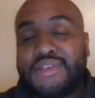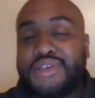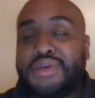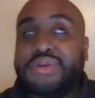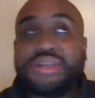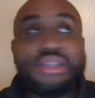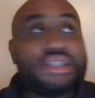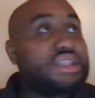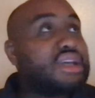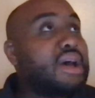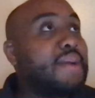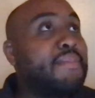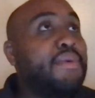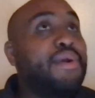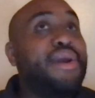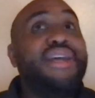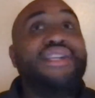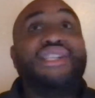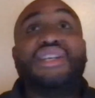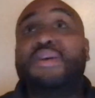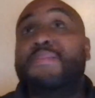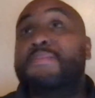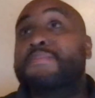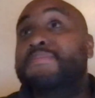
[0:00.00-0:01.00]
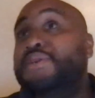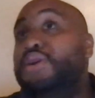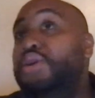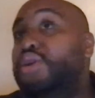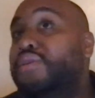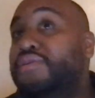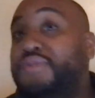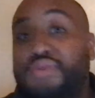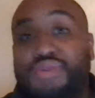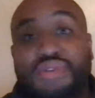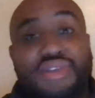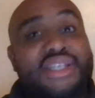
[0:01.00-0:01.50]
So summer is a
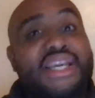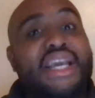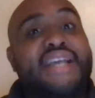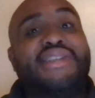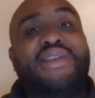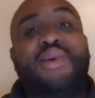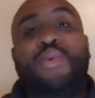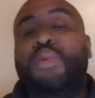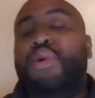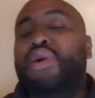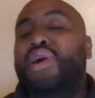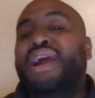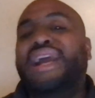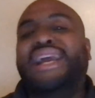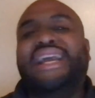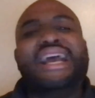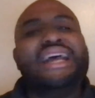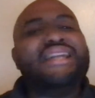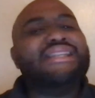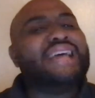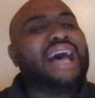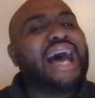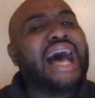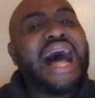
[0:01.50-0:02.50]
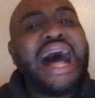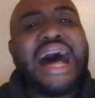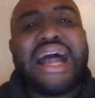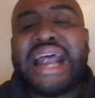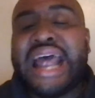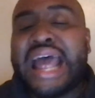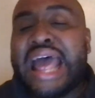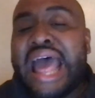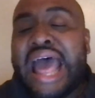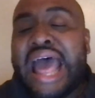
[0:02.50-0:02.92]
beautiful season where it gets hot